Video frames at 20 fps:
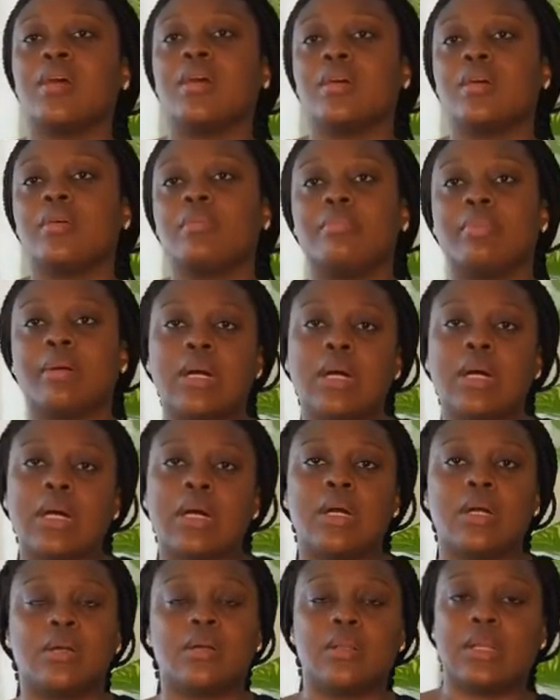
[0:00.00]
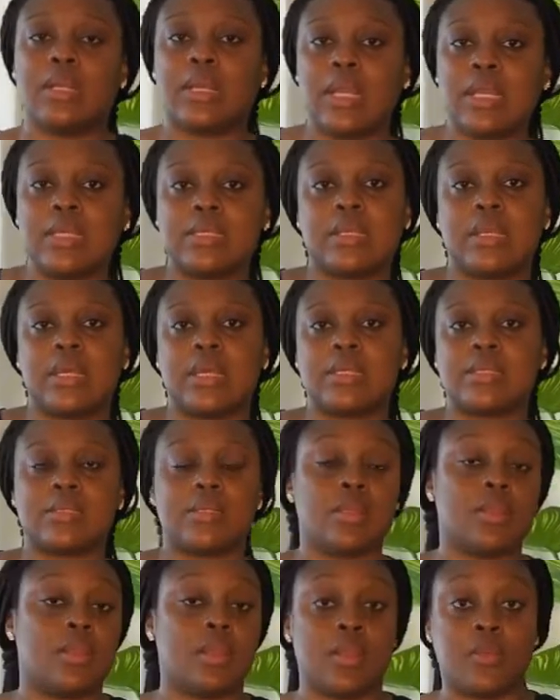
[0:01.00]
But laziness
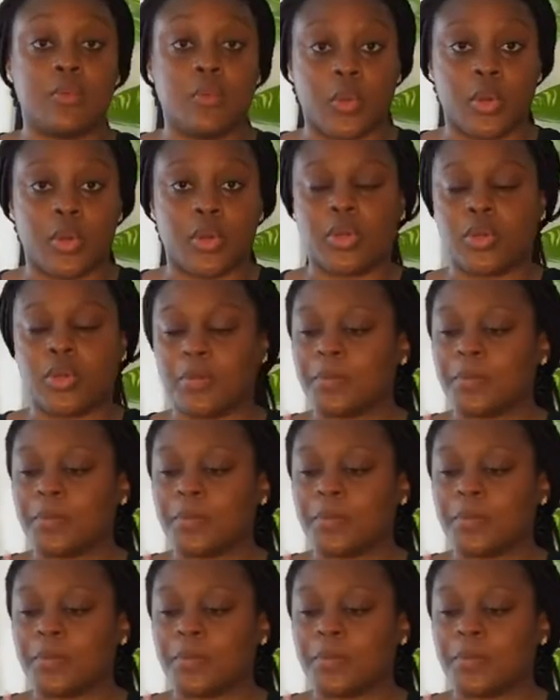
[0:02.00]
didn't work.